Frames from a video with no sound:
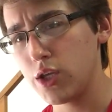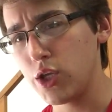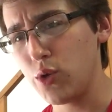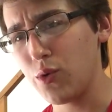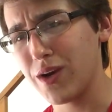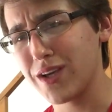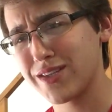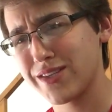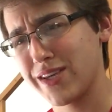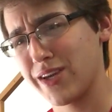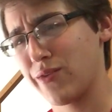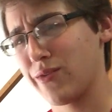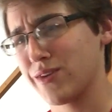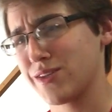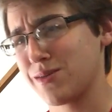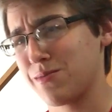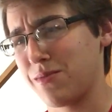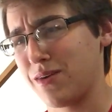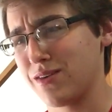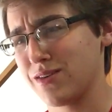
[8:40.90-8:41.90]
U.S.
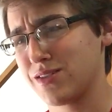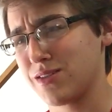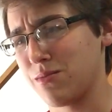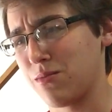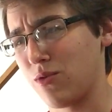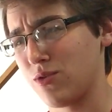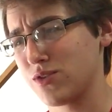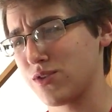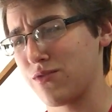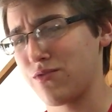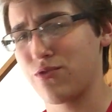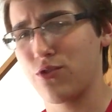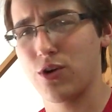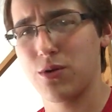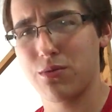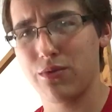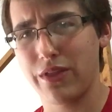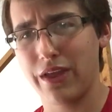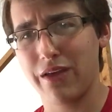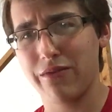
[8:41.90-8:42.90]
cigarettes amongst the most
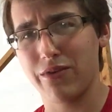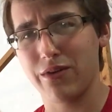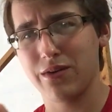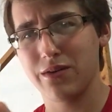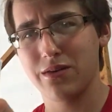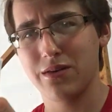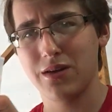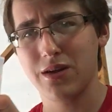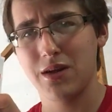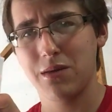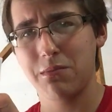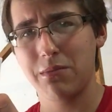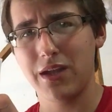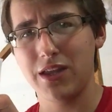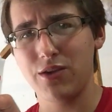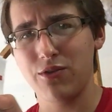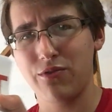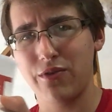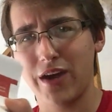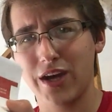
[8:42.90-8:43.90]
affordable. They have a
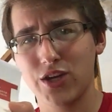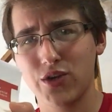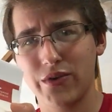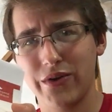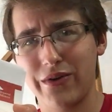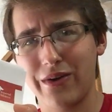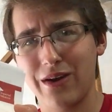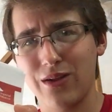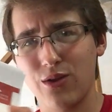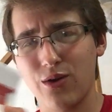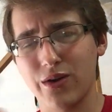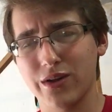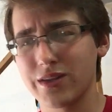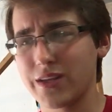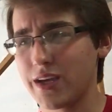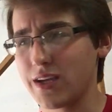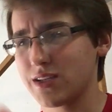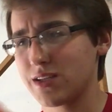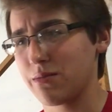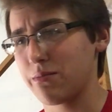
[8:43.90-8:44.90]
manufacturing, or how long it
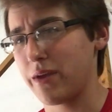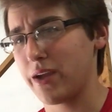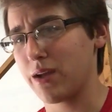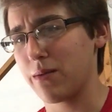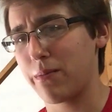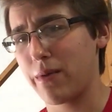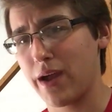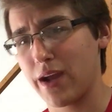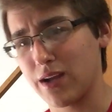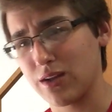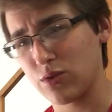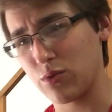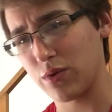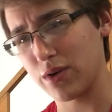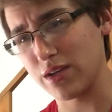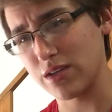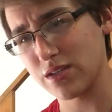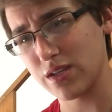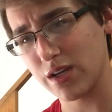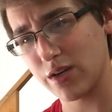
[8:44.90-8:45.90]
takes to make a pack of
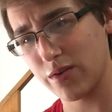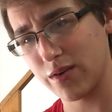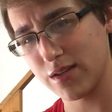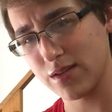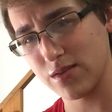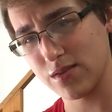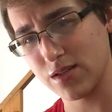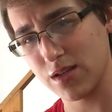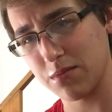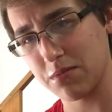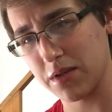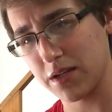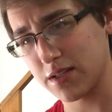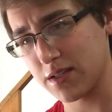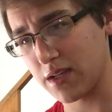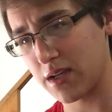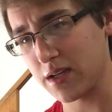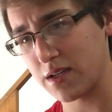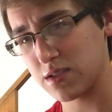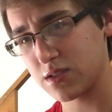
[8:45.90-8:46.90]
20 cigarettes or something like
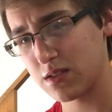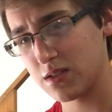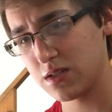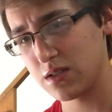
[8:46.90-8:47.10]
that.